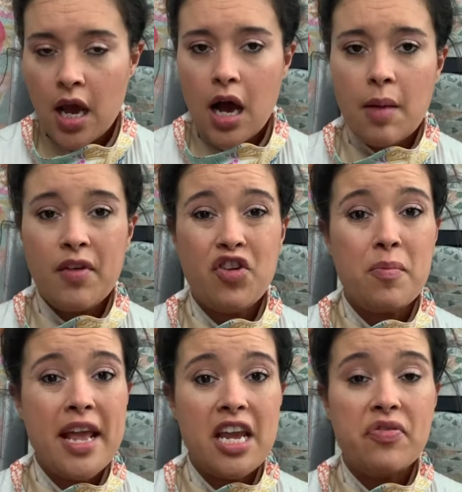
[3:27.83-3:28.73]
Um, if you're
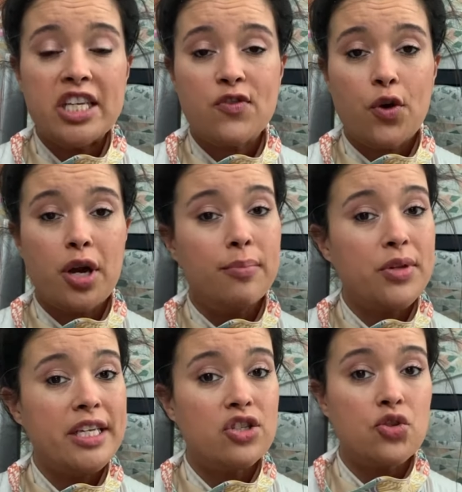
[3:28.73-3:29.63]
making this for
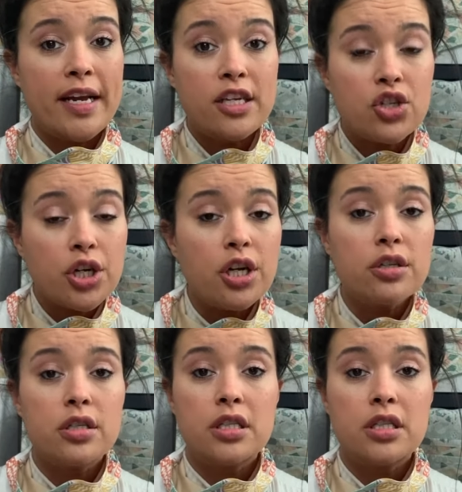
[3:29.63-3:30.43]
complete strangers,